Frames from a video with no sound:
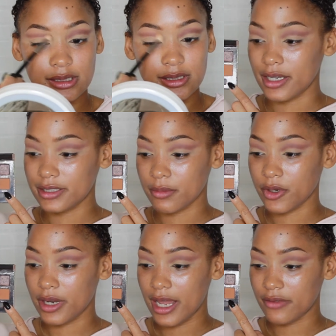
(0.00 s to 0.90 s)
Next, I'm
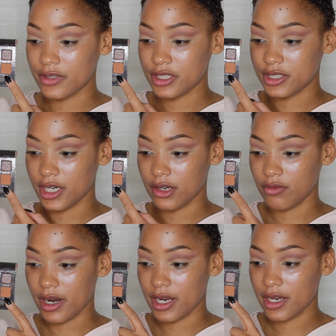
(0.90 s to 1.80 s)
gonna add this shade
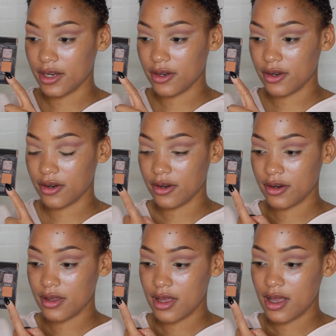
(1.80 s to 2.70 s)
right
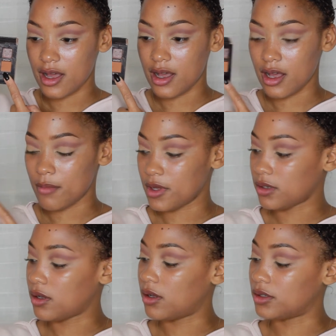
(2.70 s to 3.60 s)
here
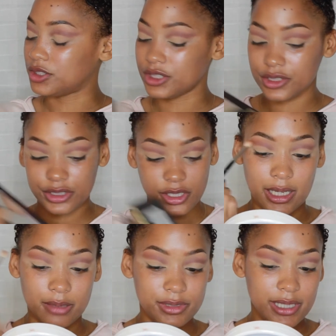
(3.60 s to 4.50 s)
called Ginger,
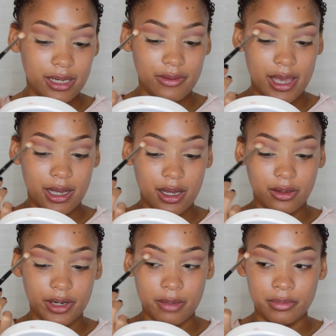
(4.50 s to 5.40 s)
and I'm just taking that
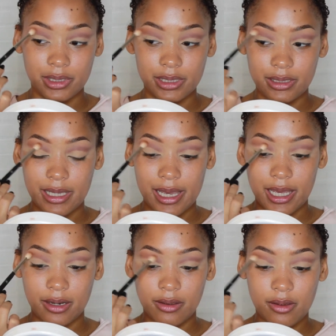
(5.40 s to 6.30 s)
color and blending
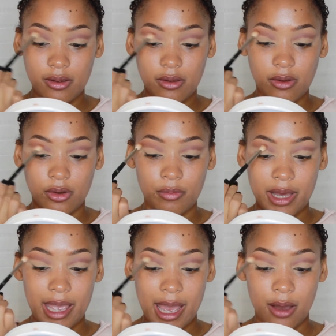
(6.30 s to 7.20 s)
that on
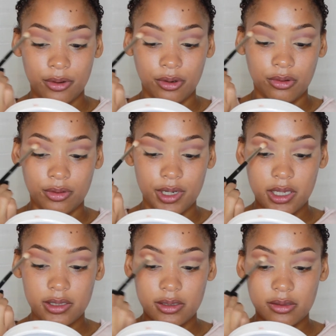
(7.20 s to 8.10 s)
my outer
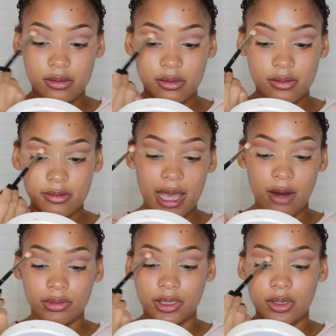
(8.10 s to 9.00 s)
crease. Not
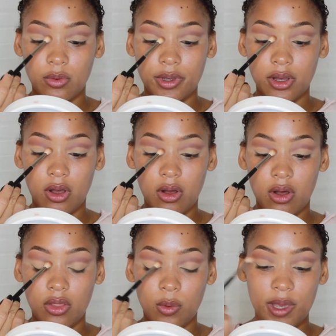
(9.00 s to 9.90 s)
really going
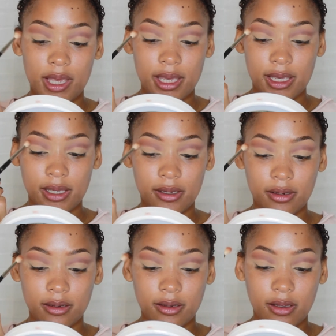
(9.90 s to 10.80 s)
all the way
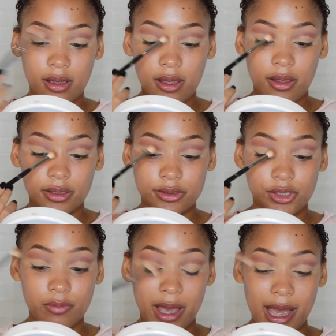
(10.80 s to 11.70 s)
in
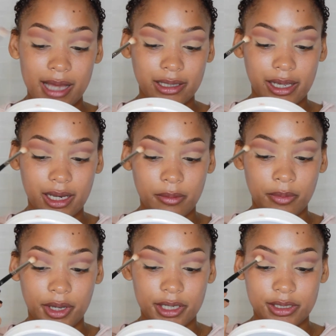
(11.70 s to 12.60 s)
to my eyelid,
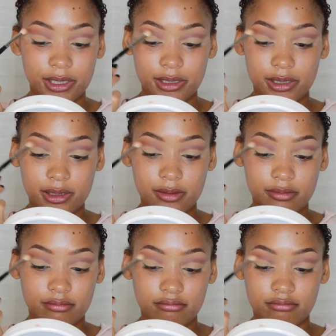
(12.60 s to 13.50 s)
but just
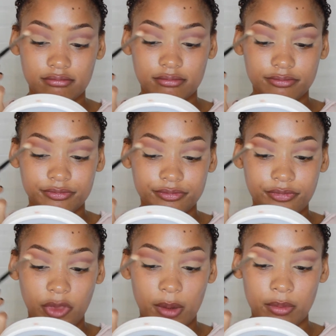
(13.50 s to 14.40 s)

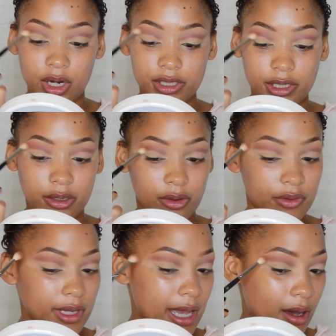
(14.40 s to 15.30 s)
brushing it on
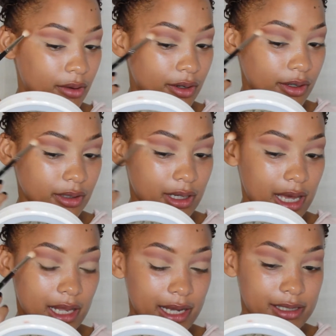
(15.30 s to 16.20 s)
the outer,
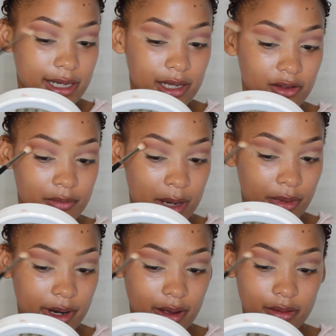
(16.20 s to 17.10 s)
kind of like tail of my
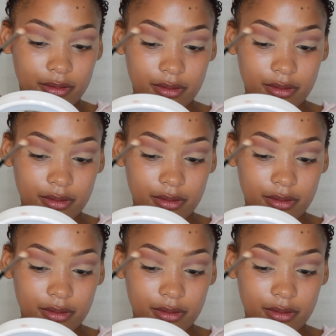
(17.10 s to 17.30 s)
brow.